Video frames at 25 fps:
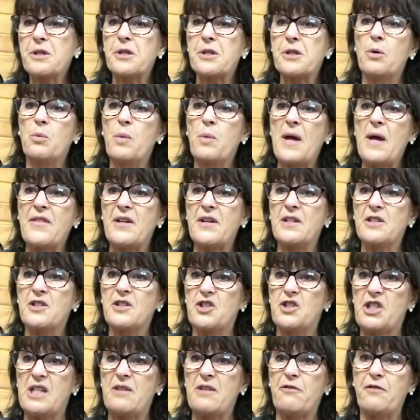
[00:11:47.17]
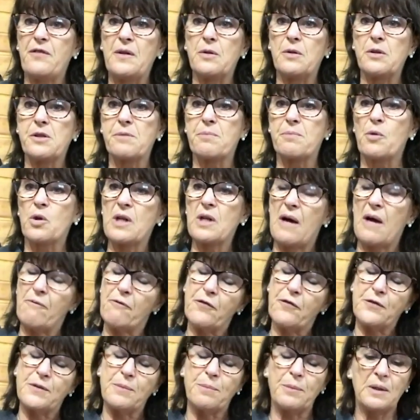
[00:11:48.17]
or whether she feels more
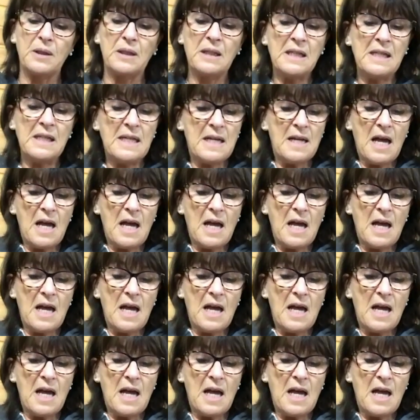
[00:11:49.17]
comfortable.